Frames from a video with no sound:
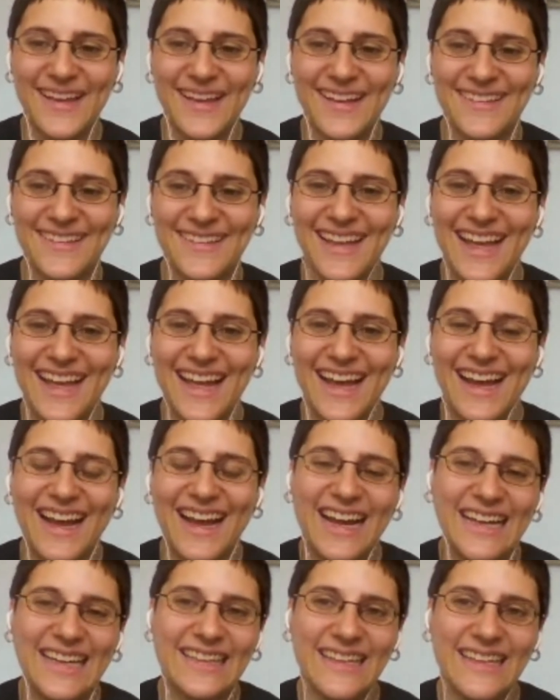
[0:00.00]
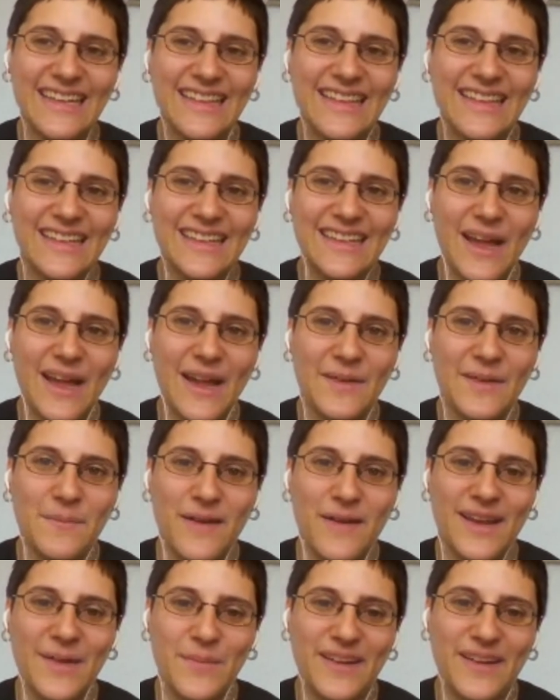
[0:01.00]
because I think that that
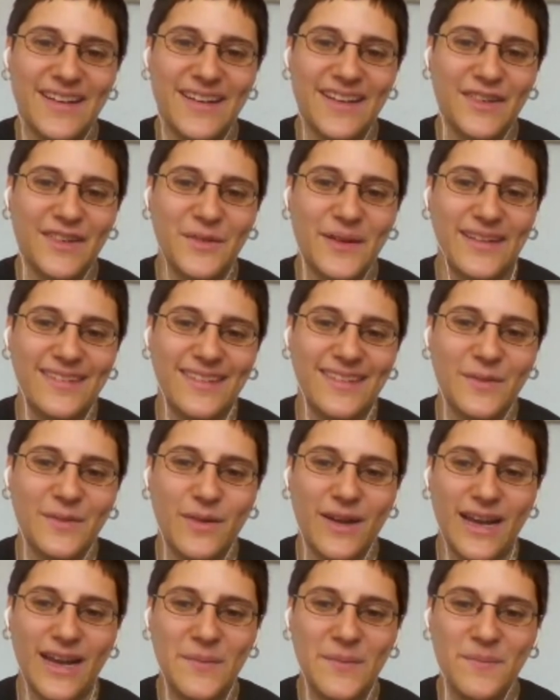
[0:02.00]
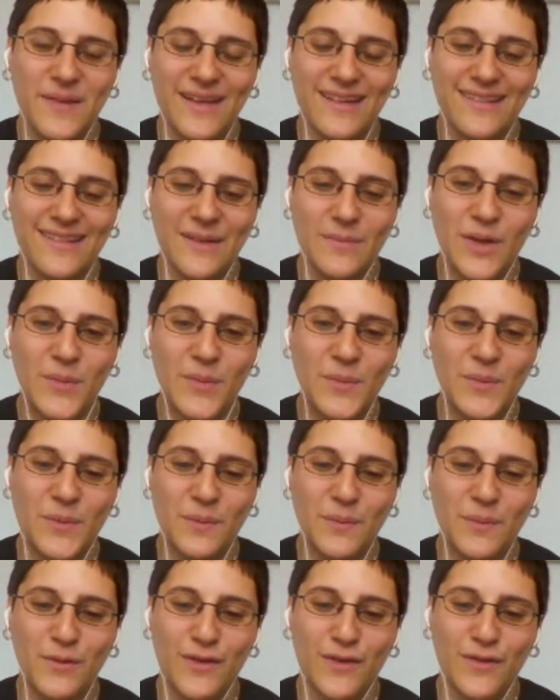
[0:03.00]
might be another reason why like some
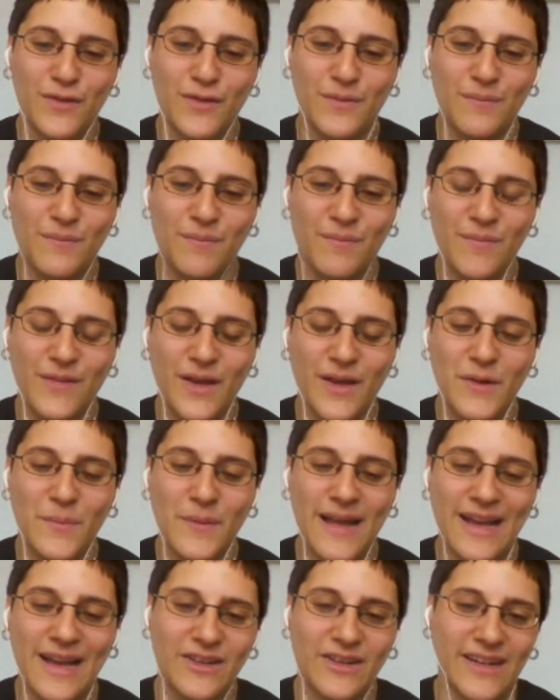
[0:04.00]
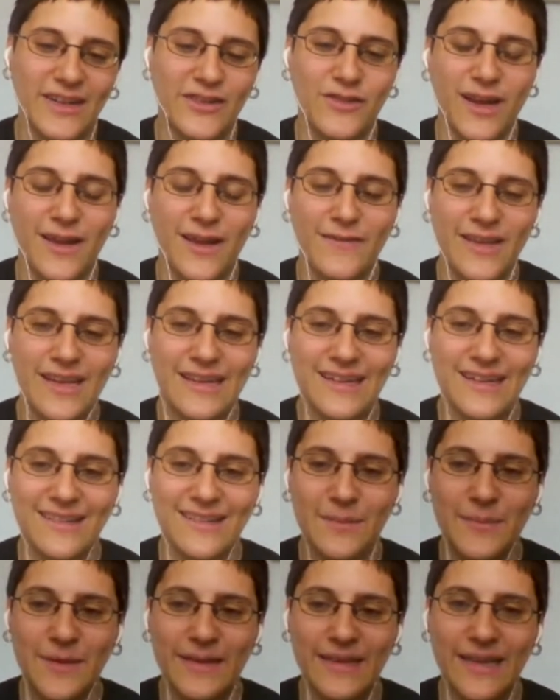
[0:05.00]
people sort of go back or like try
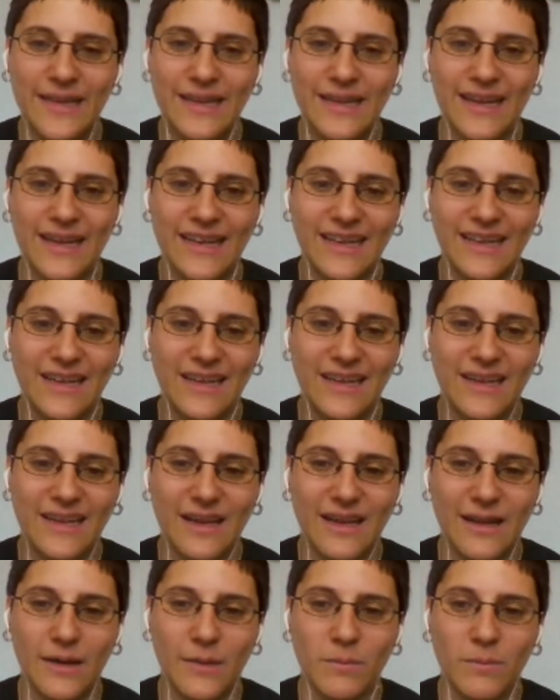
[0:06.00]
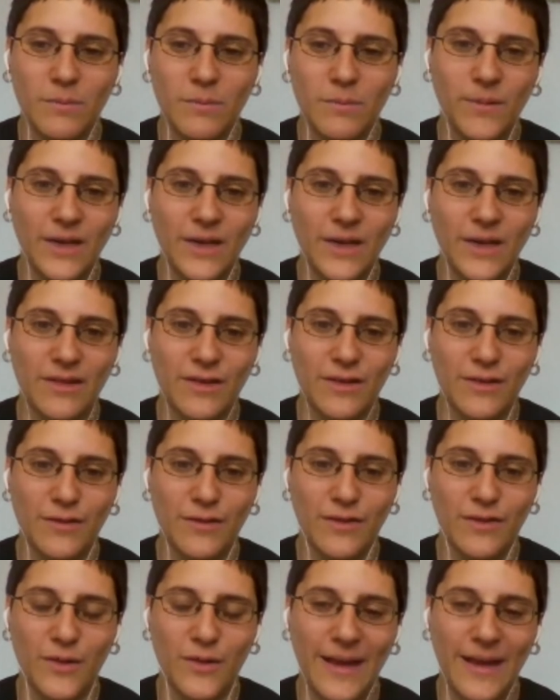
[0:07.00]
veganism and then like um, you know sort
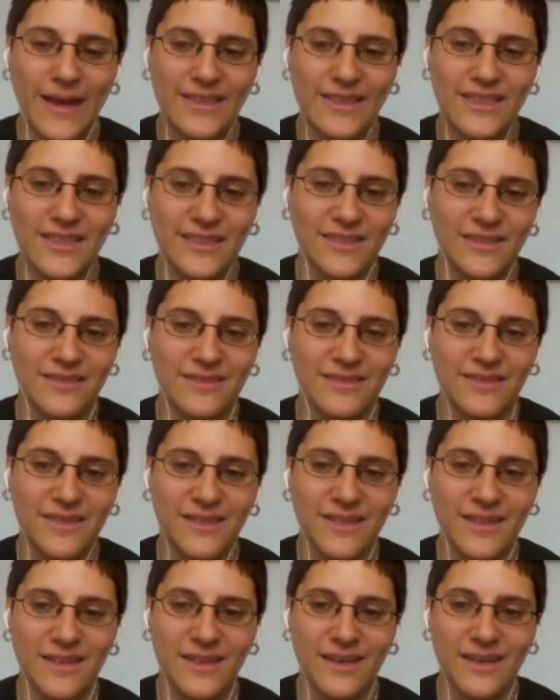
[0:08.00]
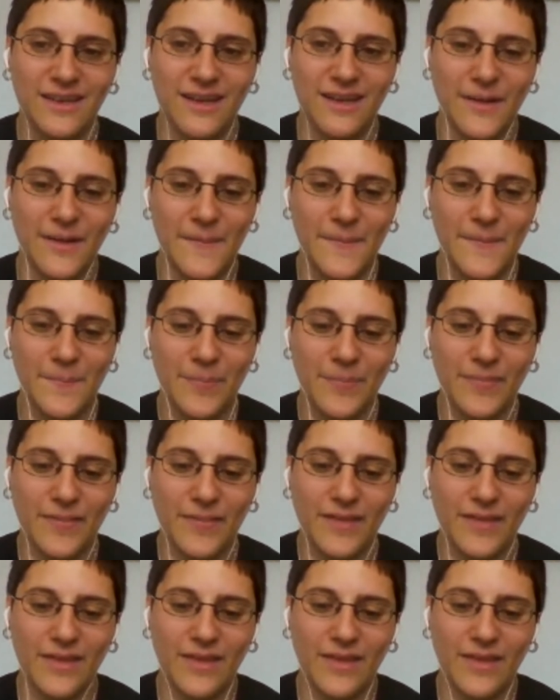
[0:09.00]
of go back to um,